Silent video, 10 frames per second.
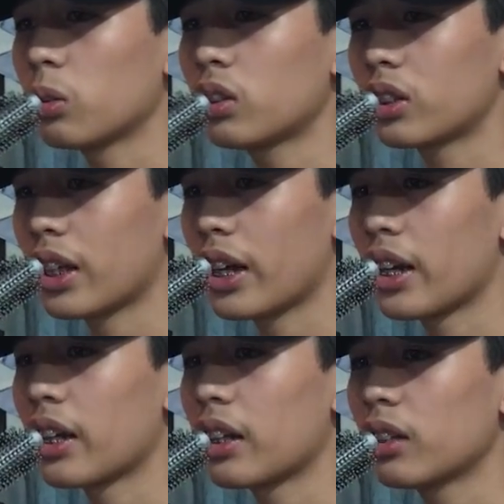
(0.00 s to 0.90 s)

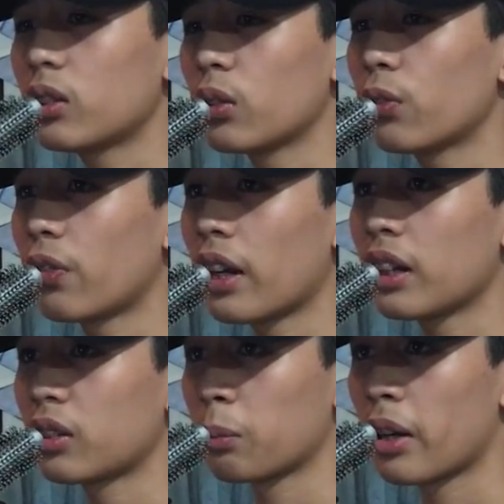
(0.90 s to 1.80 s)
scared to
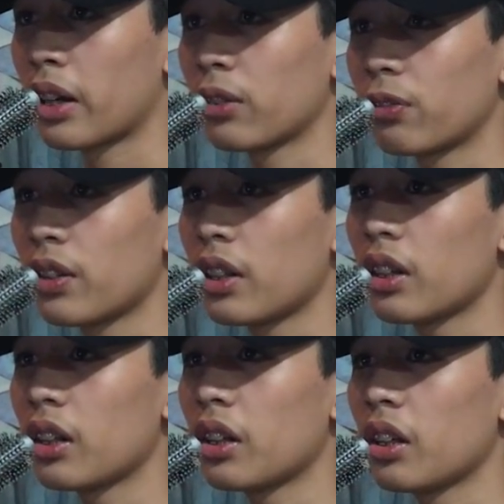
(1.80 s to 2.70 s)
face my
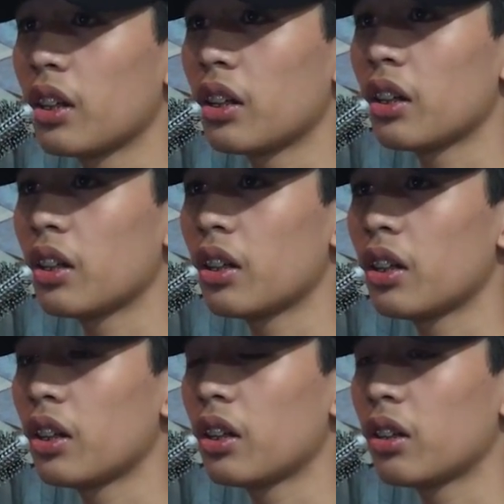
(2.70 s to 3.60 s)

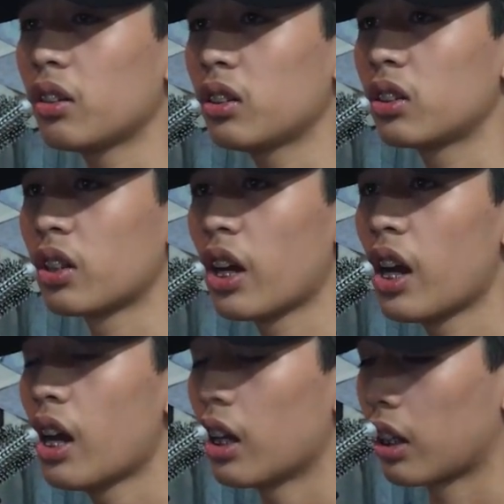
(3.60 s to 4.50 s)
fears.
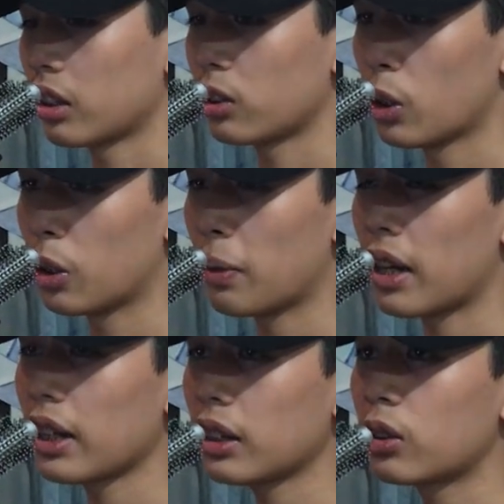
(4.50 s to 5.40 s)
Guess nobody